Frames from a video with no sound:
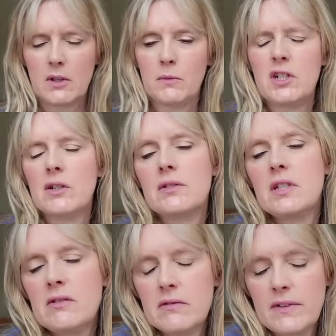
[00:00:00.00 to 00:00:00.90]
wish i was
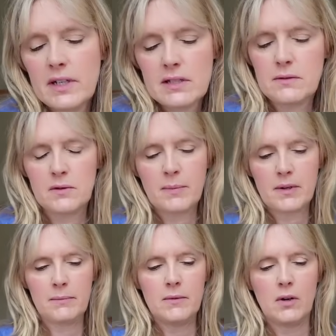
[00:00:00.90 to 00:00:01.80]
doing reversals but
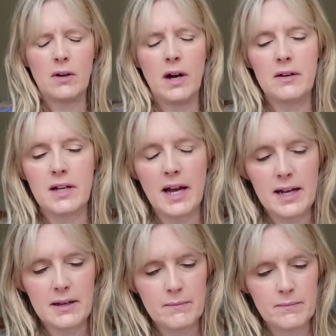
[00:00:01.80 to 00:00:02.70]
i'm not
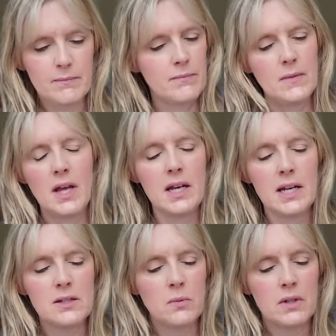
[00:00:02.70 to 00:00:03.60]
okay it
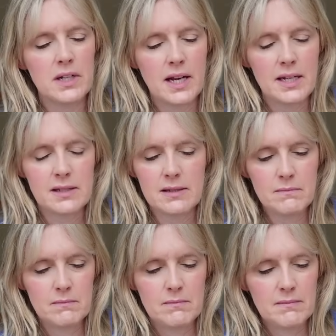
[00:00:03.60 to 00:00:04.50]
is what it is
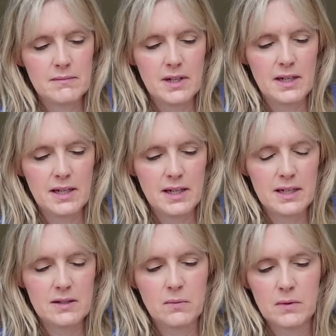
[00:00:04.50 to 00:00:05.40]
it
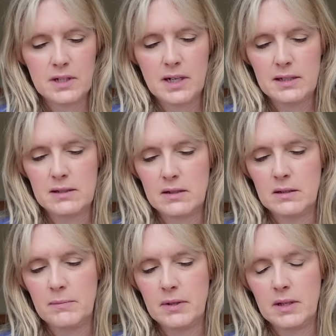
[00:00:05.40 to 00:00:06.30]
is what it is. I'm going
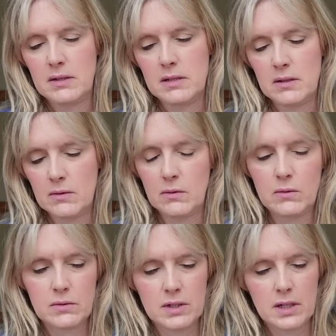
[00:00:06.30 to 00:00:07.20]
to put those in
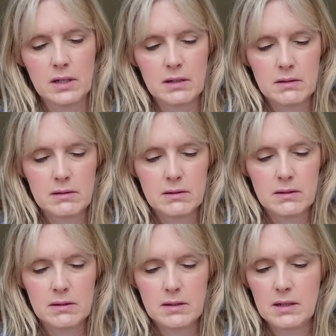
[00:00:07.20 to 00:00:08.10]
order.
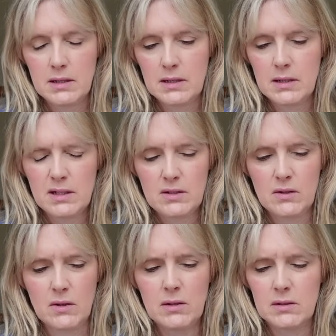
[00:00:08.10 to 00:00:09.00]

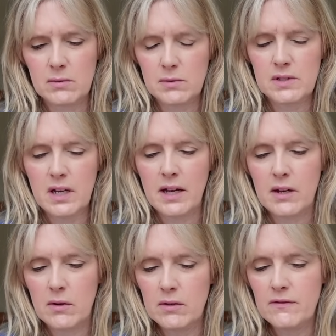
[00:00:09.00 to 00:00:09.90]
God, what's going
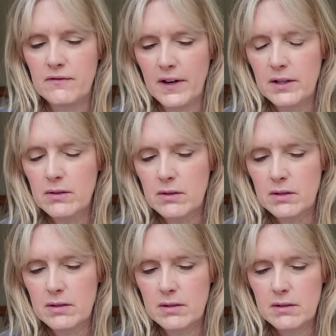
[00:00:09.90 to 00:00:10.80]
on,
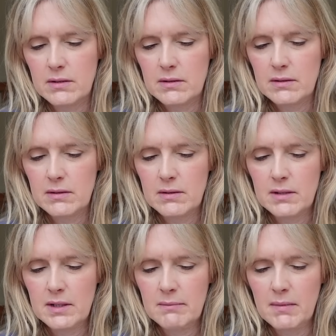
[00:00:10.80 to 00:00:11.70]
folks?
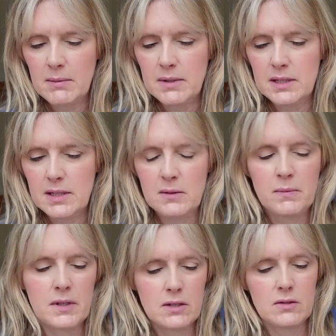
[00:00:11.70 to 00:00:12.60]
Maybe this is
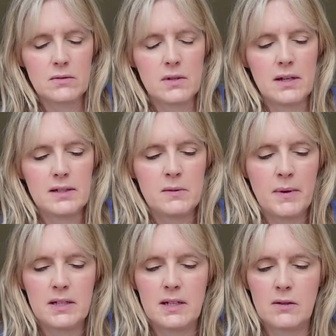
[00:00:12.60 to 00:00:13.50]
because you're like
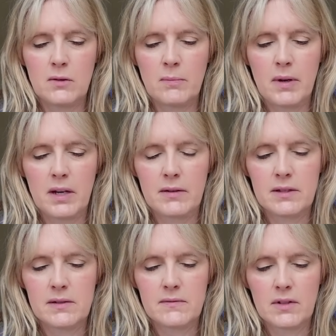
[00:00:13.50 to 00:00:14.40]
spending long
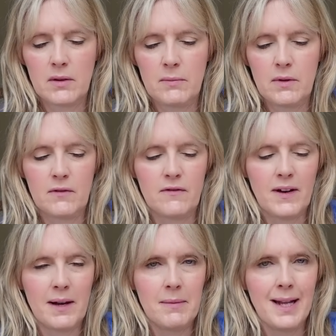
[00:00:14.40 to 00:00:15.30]
periods of time with your
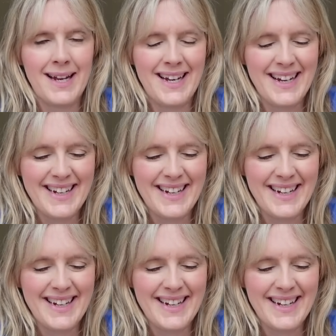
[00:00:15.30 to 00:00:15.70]
family.